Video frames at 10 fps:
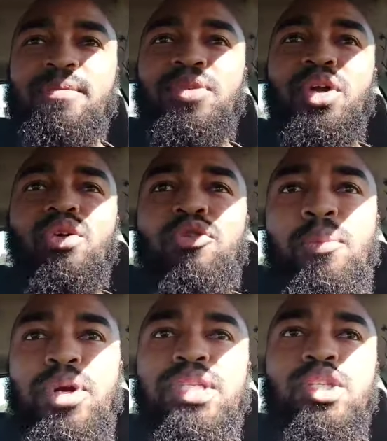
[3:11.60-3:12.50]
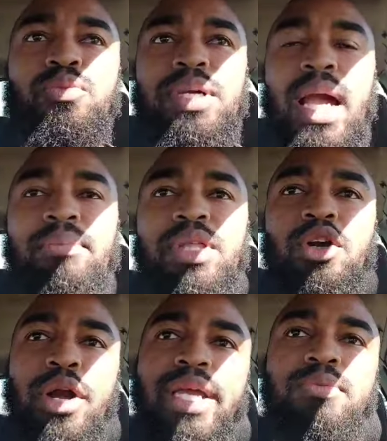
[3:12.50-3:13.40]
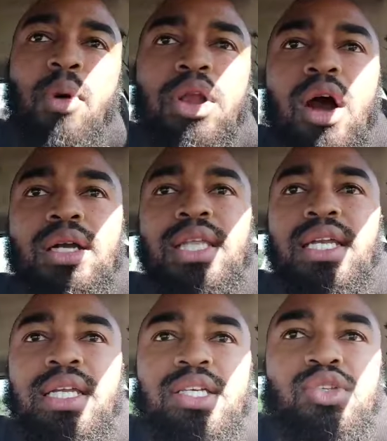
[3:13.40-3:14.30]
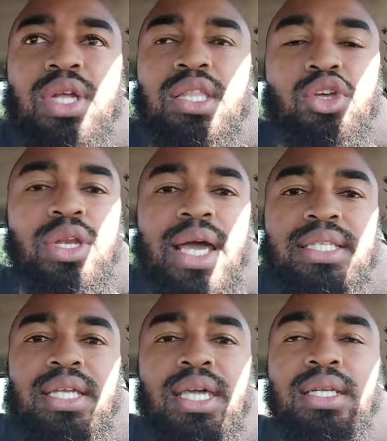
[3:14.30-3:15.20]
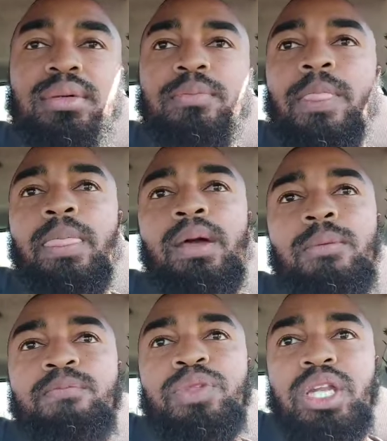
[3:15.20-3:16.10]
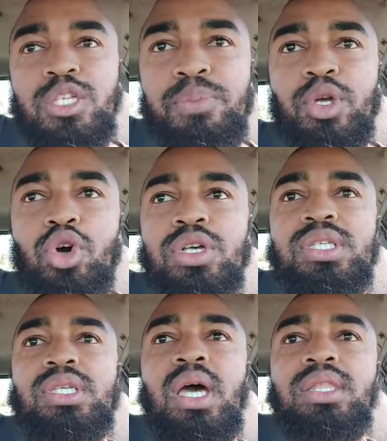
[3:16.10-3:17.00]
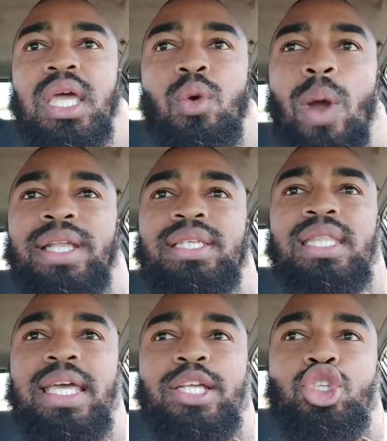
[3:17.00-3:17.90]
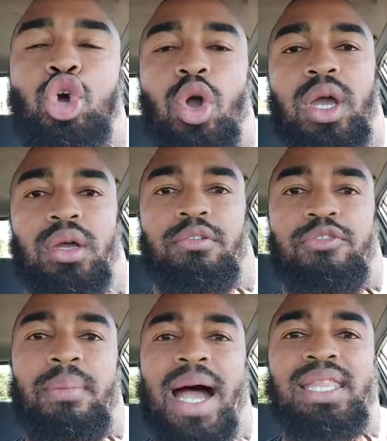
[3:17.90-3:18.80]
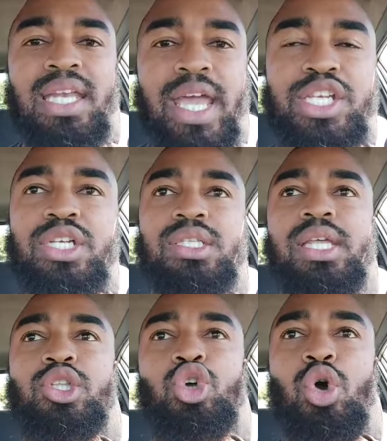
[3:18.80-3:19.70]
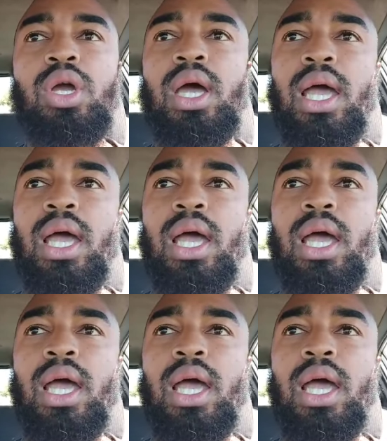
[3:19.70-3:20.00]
You know, for Britain to become the great monarch that it is today, the United Kingdom, it is because they went and they took from other nations. They took